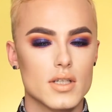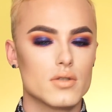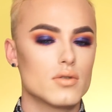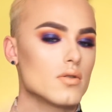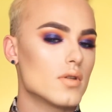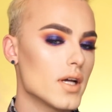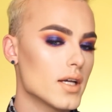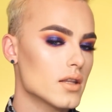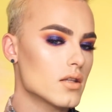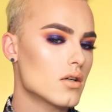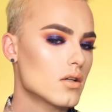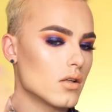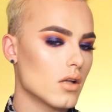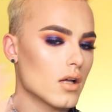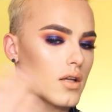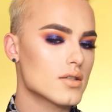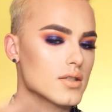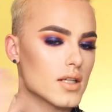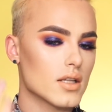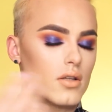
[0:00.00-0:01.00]
I do like the
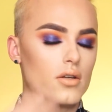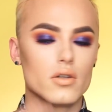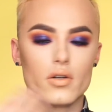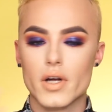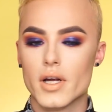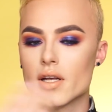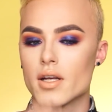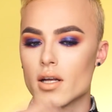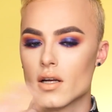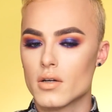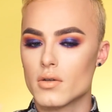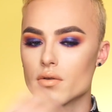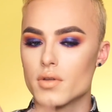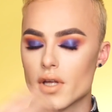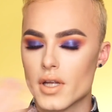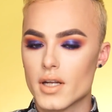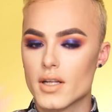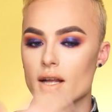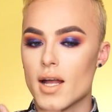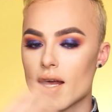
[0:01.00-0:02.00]
glossy look right now
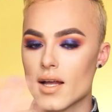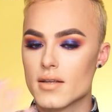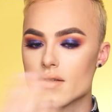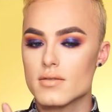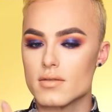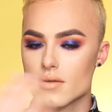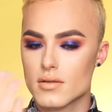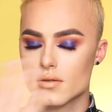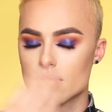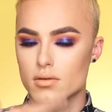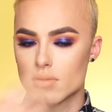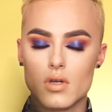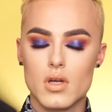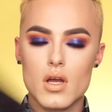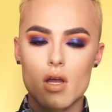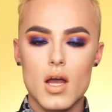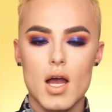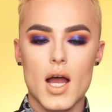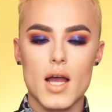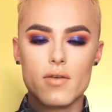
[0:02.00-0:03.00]
that it has.
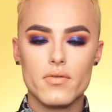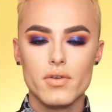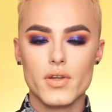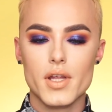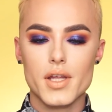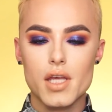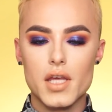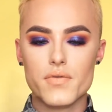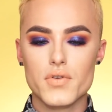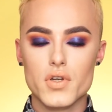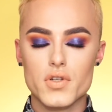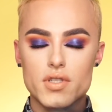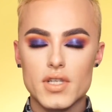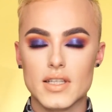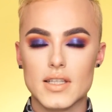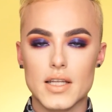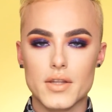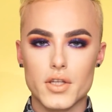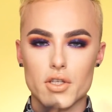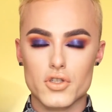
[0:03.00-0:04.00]
I feel like if you
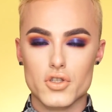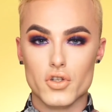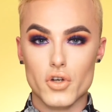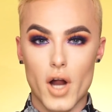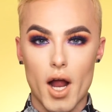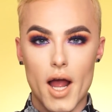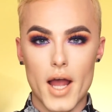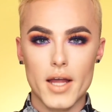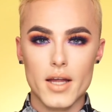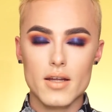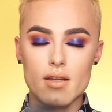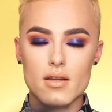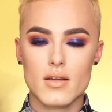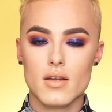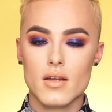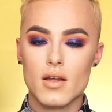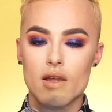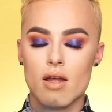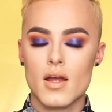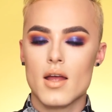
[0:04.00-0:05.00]
did let this dry
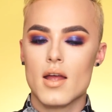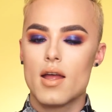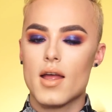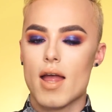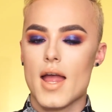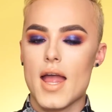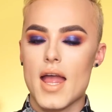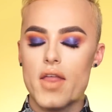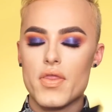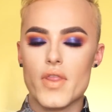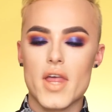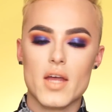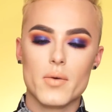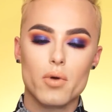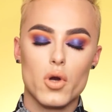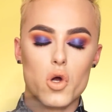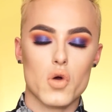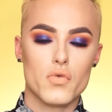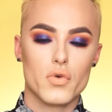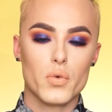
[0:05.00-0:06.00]
and then
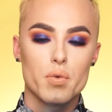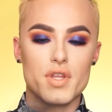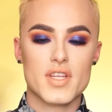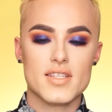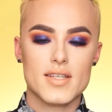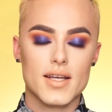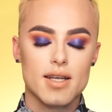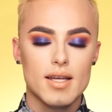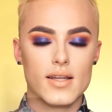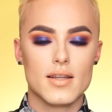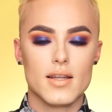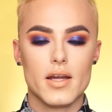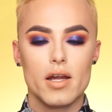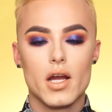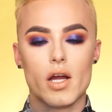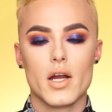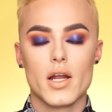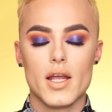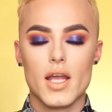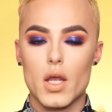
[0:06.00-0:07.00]
went over with a second
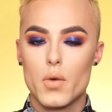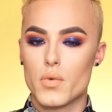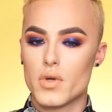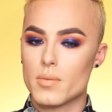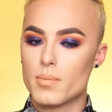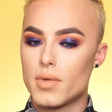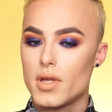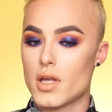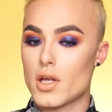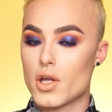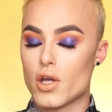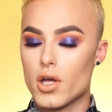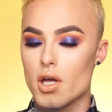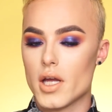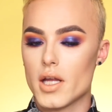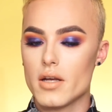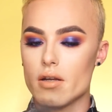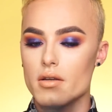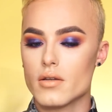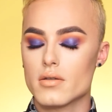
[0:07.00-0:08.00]
layer, it would be
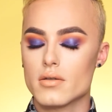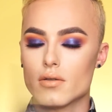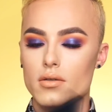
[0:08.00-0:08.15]
good.